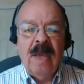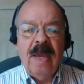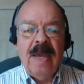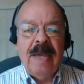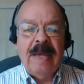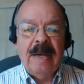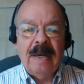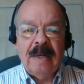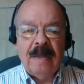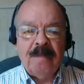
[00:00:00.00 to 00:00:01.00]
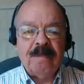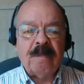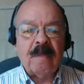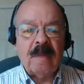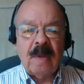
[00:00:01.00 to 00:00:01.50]
a, um,
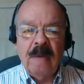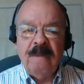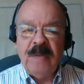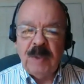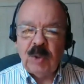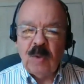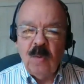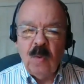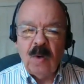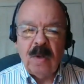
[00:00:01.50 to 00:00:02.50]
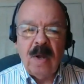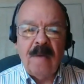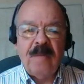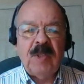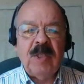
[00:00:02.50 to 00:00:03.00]
a physical world
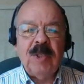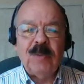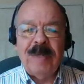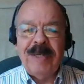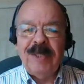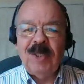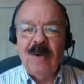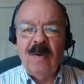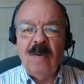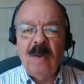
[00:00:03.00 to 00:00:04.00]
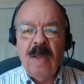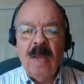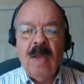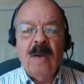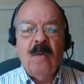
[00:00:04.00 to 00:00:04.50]
conference and trade show,
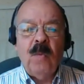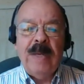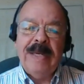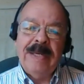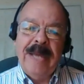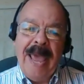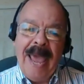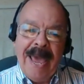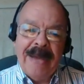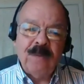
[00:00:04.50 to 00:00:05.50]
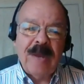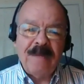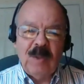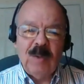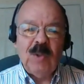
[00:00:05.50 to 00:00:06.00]
we can add
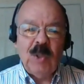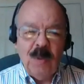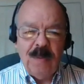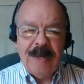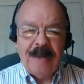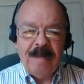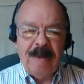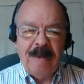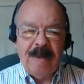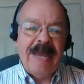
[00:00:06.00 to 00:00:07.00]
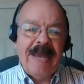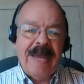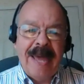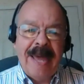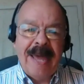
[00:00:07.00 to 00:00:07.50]
revenue to that by
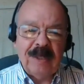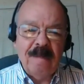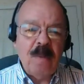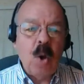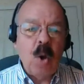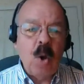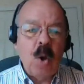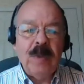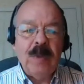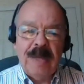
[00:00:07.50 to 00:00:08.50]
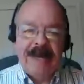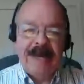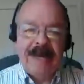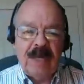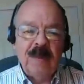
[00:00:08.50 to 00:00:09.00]
adding this component to that
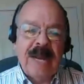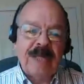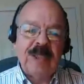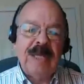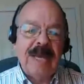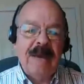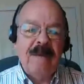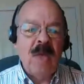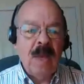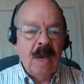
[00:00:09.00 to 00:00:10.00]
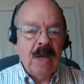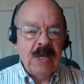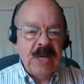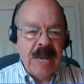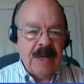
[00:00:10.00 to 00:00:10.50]
so that you would actually have
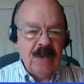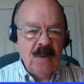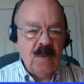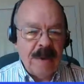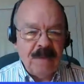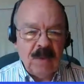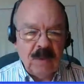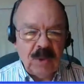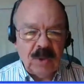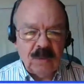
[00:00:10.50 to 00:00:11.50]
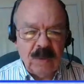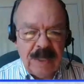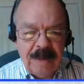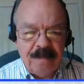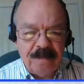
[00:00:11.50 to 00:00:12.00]
a net new revenue
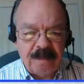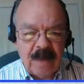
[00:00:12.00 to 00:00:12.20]
stream